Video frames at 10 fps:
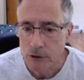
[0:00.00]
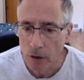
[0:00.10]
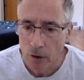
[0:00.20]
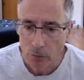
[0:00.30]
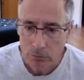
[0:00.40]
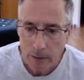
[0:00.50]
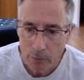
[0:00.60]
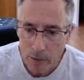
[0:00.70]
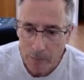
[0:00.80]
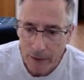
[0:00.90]
So
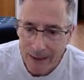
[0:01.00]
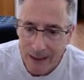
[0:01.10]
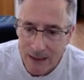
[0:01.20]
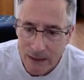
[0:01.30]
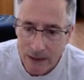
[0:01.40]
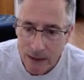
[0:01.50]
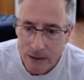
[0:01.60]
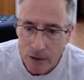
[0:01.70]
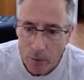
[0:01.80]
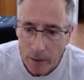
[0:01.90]
that would have been an easy,
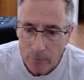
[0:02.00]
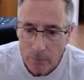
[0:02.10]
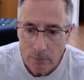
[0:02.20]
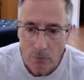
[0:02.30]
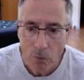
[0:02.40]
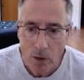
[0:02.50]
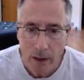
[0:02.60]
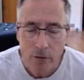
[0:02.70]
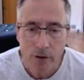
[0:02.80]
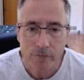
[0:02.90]
easy win,
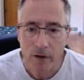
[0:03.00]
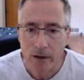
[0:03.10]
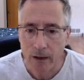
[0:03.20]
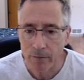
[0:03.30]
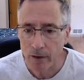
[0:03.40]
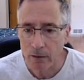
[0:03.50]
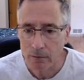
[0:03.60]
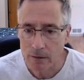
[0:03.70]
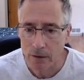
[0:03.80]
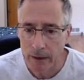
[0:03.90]
one I could have done on
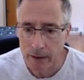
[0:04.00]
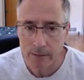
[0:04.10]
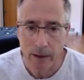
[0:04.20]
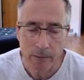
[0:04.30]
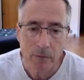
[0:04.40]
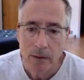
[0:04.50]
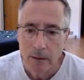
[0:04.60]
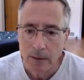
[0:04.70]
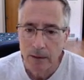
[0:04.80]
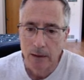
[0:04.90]
the delay time.
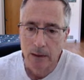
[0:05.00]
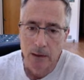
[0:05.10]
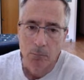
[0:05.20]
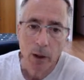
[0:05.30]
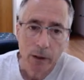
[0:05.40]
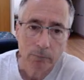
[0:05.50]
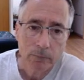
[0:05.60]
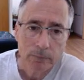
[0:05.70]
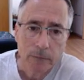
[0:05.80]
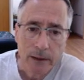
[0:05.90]

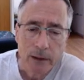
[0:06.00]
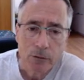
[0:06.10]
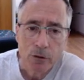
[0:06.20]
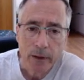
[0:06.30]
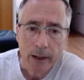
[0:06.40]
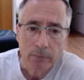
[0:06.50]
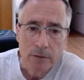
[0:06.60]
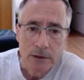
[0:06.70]
But I didn't do that.